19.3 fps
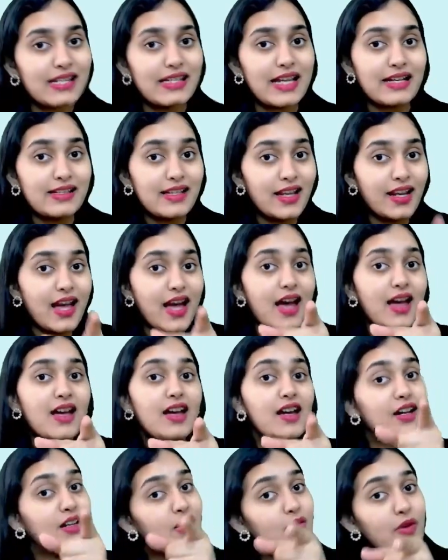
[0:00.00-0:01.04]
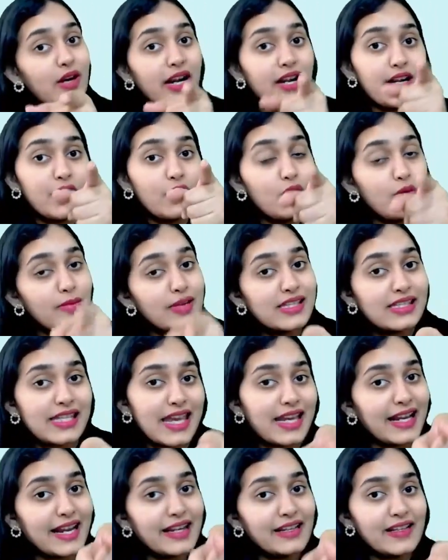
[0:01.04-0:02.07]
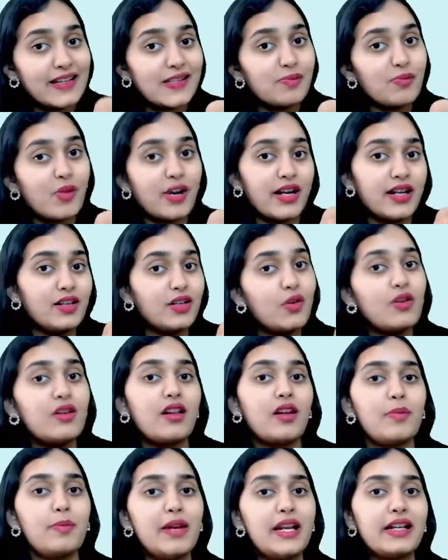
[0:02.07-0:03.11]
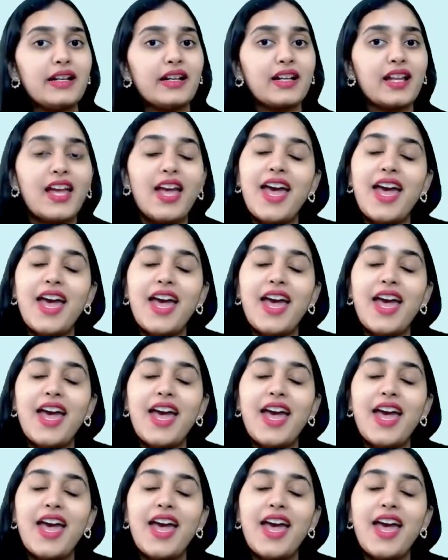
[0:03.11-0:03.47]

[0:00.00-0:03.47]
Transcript: That's an you can do mistake at this point, don't repeat it.